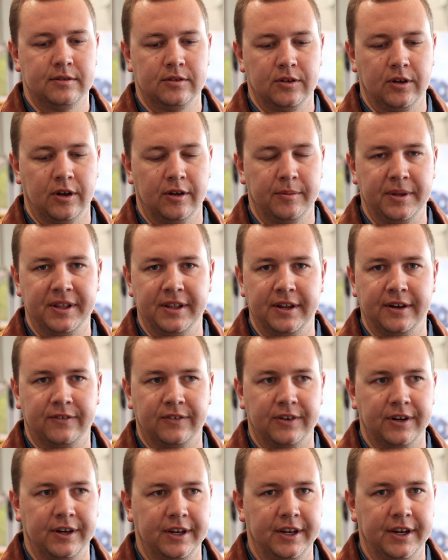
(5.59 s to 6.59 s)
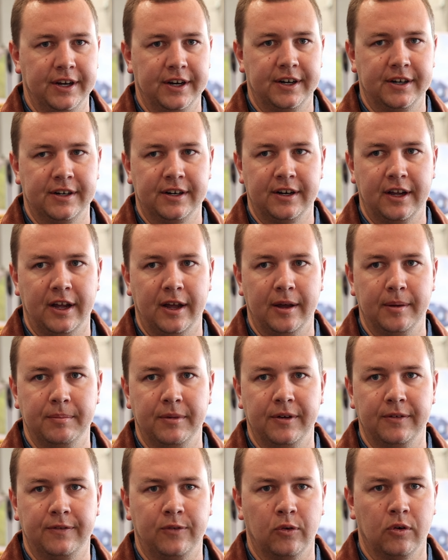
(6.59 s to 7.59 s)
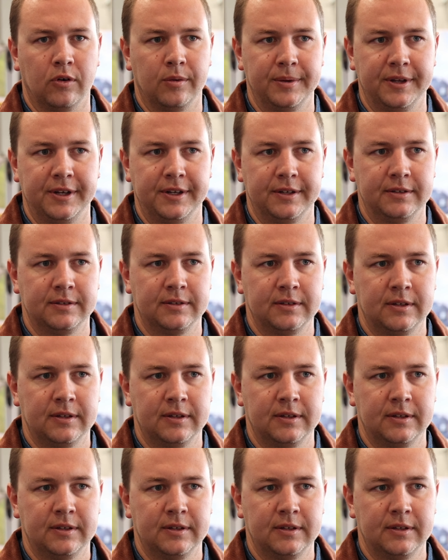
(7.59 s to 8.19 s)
I've been there for a year. I'm a foreman.